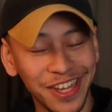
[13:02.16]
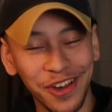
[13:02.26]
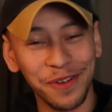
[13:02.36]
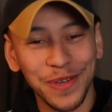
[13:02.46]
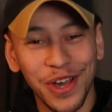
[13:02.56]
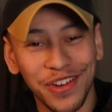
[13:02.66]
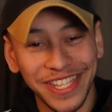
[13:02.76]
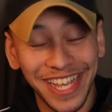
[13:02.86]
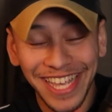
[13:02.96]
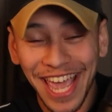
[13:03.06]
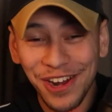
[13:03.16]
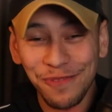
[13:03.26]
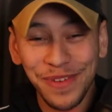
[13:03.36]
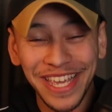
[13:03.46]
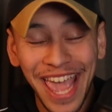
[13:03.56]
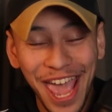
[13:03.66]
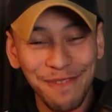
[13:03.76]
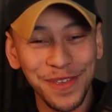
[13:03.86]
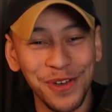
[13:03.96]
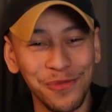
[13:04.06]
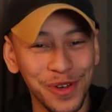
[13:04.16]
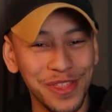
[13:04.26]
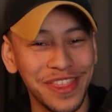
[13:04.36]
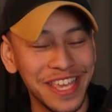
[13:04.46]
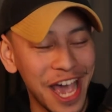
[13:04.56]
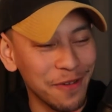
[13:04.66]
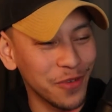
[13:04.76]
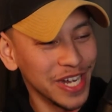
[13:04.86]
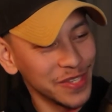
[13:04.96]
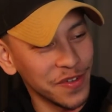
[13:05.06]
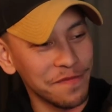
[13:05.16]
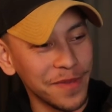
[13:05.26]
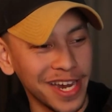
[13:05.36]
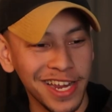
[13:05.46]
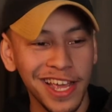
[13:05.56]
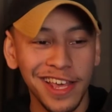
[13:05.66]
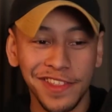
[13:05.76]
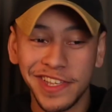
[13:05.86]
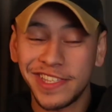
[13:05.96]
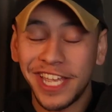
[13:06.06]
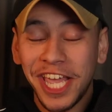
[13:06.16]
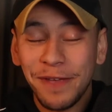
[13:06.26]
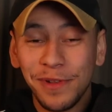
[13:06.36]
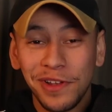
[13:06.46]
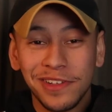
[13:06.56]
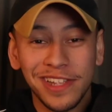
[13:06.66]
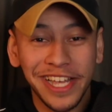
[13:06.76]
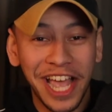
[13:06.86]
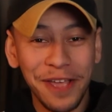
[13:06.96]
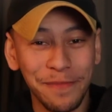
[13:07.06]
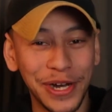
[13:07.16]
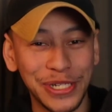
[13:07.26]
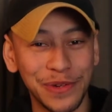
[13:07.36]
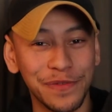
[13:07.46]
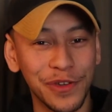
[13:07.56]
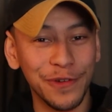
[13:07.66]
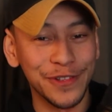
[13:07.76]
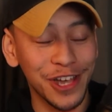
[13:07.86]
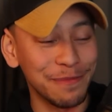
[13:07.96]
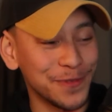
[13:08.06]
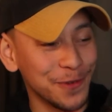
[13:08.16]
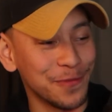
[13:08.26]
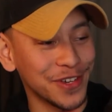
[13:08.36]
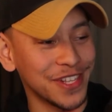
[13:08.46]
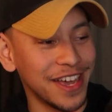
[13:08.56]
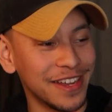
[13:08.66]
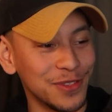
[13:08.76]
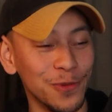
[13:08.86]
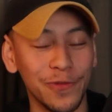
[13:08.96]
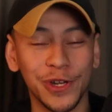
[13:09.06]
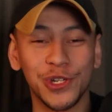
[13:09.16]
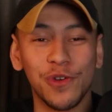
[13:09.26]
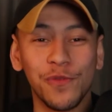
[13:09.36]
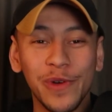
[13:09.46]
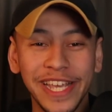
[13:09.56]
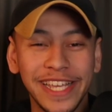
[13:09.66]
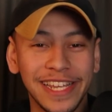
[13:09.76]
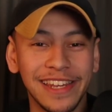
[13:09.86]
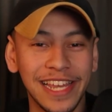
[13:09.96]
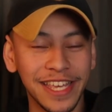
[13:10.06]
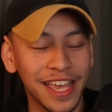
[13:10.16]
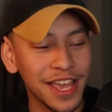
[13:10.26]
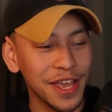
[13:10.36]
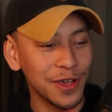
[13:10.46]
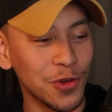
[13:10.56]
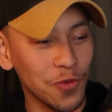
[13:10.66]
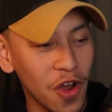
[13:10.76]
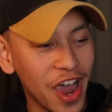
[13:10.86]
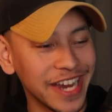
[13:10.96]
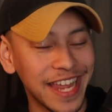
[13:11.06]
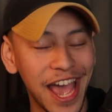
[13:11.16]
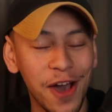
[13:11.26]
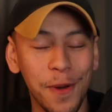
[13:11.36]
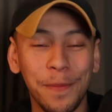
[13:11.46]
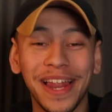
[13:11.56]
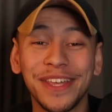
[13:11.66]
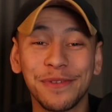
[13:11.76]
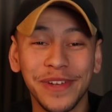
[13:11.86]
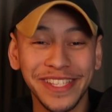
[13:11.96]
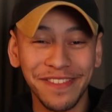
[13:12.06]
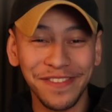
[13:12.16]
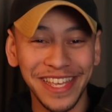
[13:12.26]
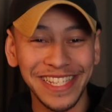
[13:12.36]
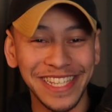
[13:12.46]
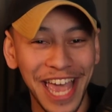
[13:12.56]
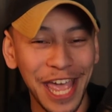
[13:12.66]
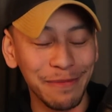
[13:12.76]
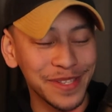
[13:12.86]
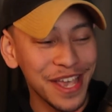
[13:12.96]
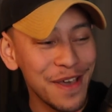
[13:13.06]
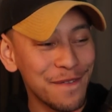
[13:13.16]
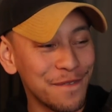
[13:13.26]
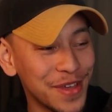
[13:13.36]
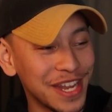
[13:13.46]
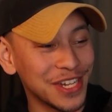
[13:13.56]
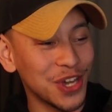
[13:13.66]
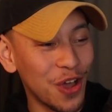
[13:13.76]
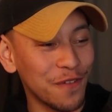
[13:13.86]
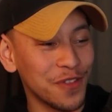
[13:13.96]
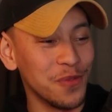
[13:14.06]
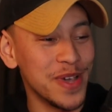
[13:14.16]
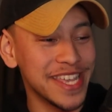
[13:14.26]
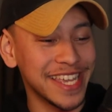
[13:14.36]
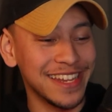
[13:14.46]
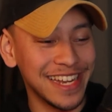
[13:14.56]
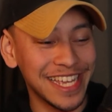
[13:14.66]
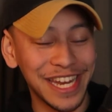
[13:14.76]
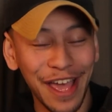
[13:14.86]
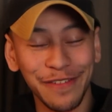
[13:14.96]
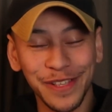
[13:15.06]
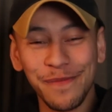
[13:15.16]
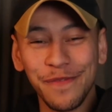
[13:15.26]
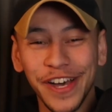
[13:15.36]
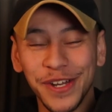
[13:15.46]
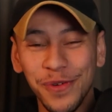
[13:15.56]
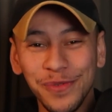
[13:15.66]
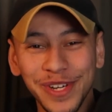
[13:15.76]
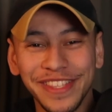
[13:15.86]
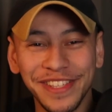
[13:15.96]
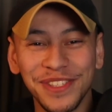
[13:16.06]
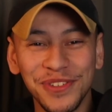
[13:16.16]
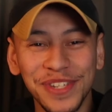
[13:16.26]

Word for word: gotta be honest, I cannot be happier with the upgrades we've made. This team looks like a bunch of goons. I'm super excited to finish off Weekend League, grind out, play the rest of these games, finish off the Weekend League and have some fun with this new